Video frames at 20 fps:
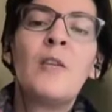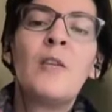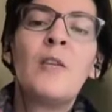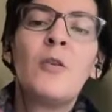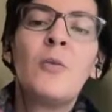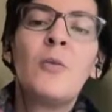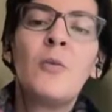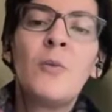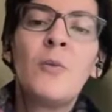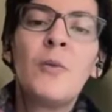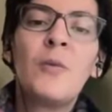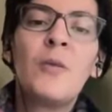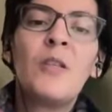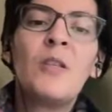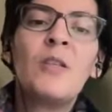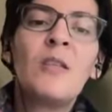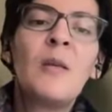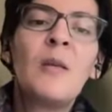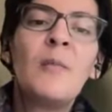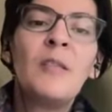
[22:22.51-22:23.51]
So the
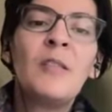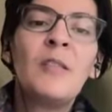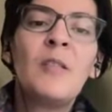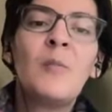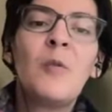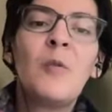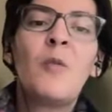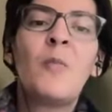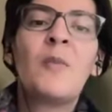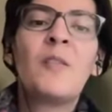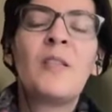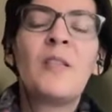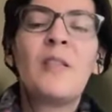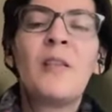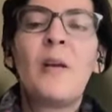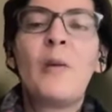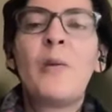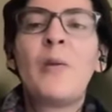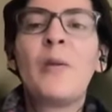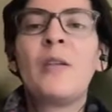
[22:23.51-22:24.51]
summit
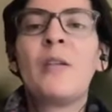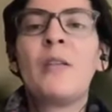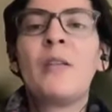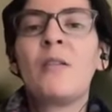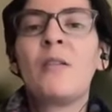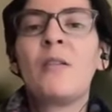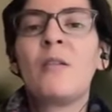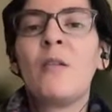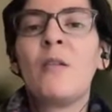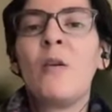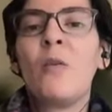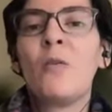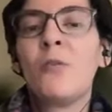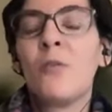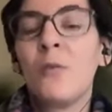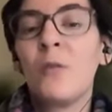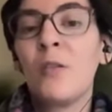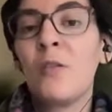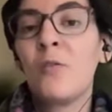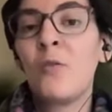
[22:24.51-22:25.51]
diplomacy, I think, is
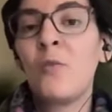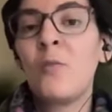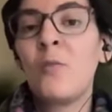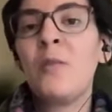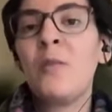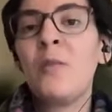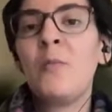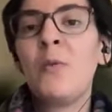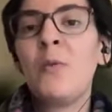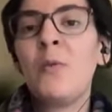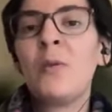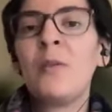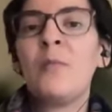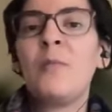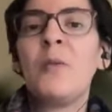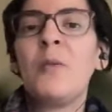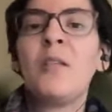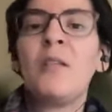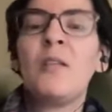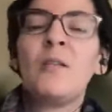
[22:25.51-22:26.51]
also extremely important,
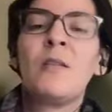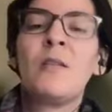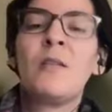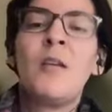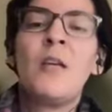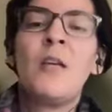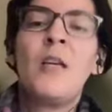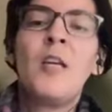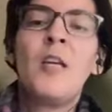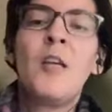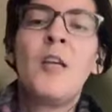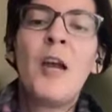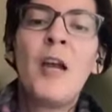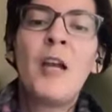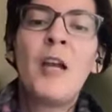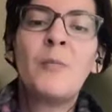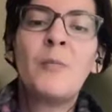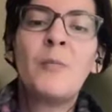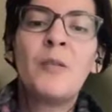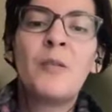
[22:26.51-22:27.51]
because it
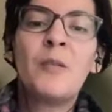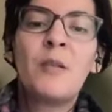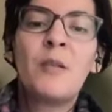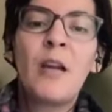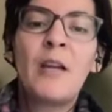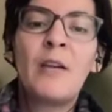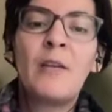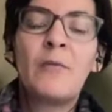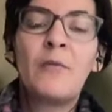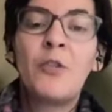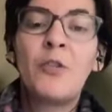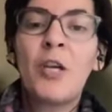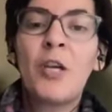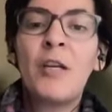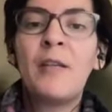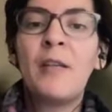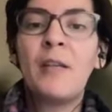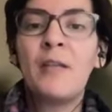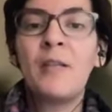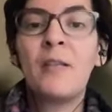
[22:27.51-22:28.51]
helps kind of
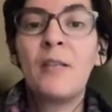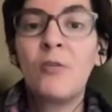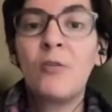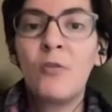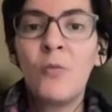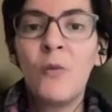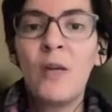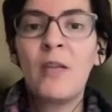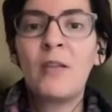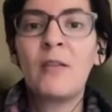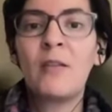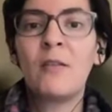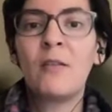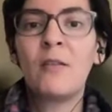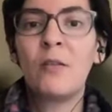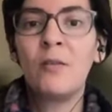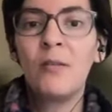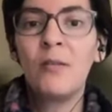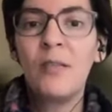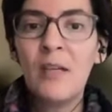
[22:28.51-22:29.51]
China situate and
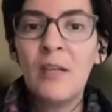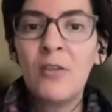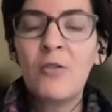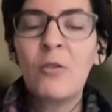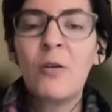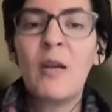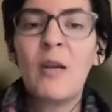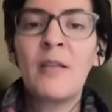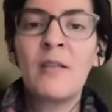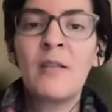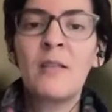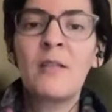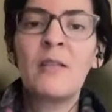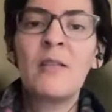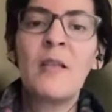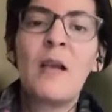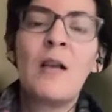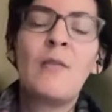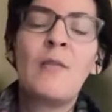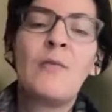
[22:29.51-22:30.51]
contextualize
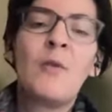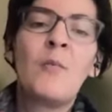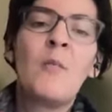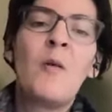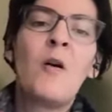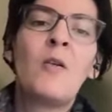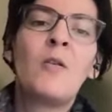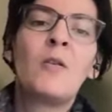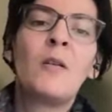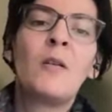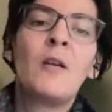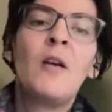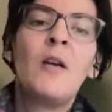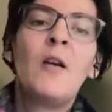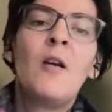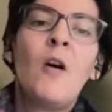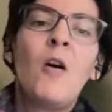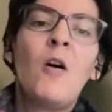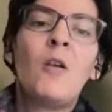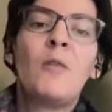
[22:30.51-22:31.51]
itself among
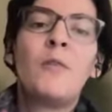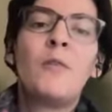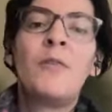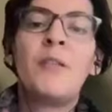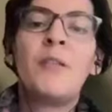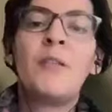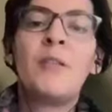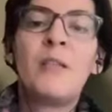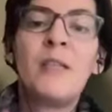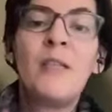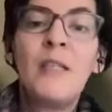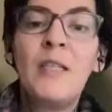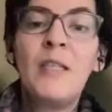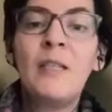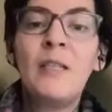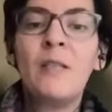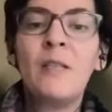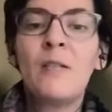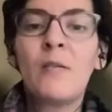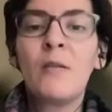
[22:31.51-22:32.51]
all of these
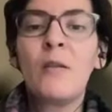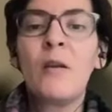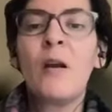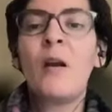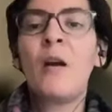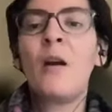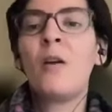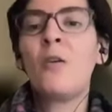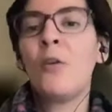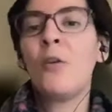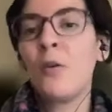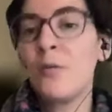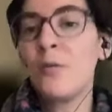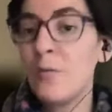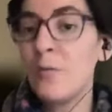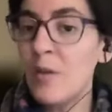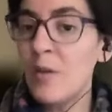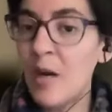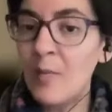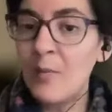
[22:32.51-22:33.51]
elites, a lot of
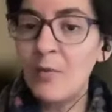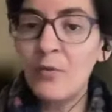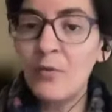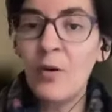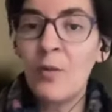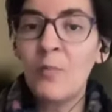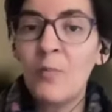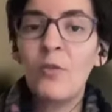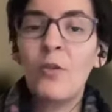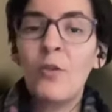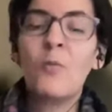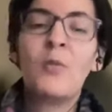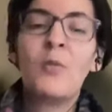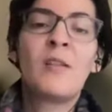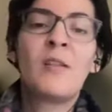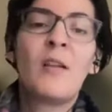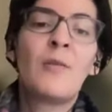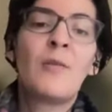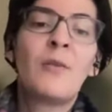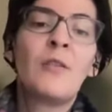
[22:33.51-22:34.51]
them coming from global
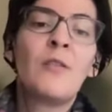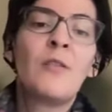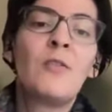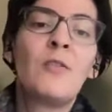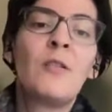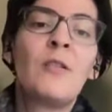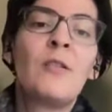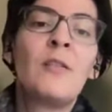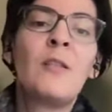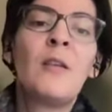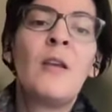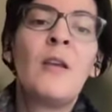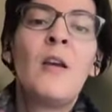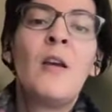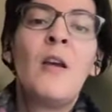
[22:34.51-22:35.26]
South countries.